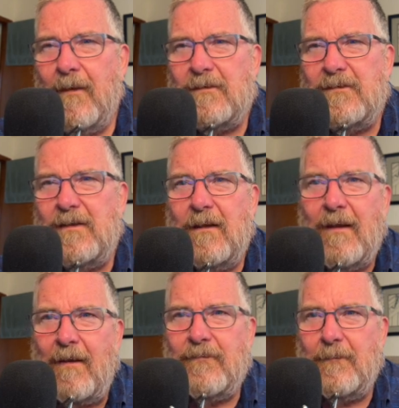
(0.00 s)
still
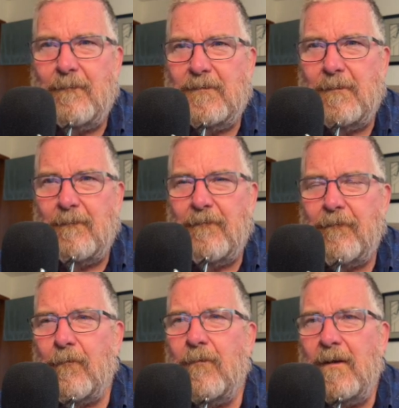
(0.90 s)
life, some
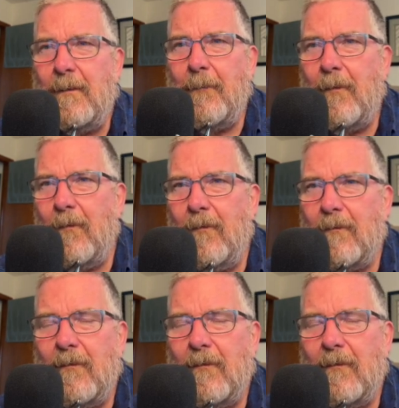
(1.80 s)
fruit in a bowl